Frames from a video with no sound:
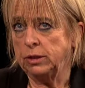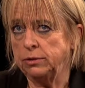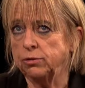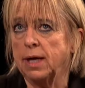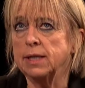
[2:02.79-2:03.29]

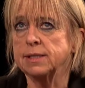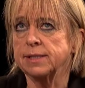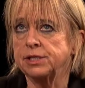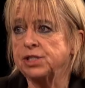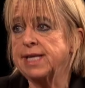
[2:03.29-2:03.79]
drugs
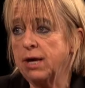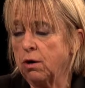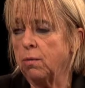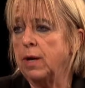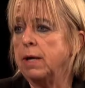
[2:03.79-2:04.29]
such as
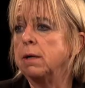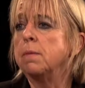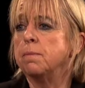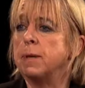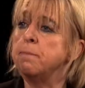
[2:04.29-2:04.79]
heroin,
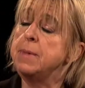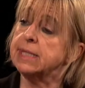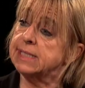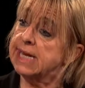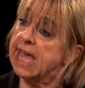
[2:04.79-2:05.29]
but
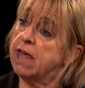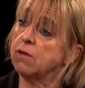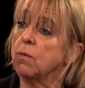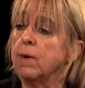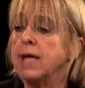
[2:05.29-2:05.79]
mixed
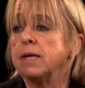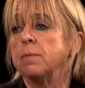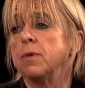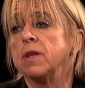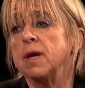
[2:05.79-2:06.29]
together, we end up
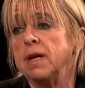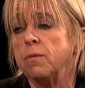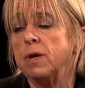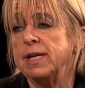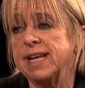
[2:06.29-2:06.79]
with
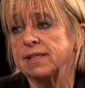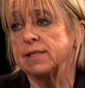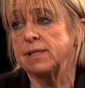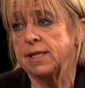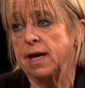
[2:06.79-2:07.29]
ninety-one
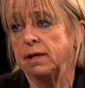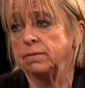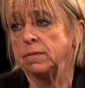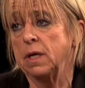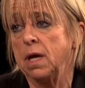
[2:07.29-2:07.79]
deaths a day
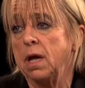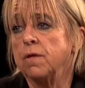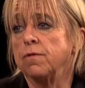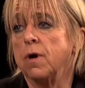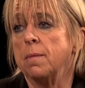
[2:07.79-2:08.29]

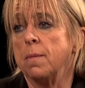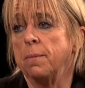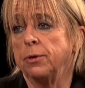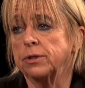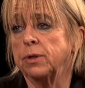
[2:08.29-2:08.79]
from
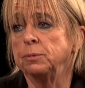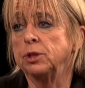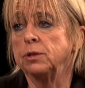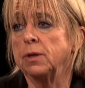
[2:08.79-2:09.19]
prescription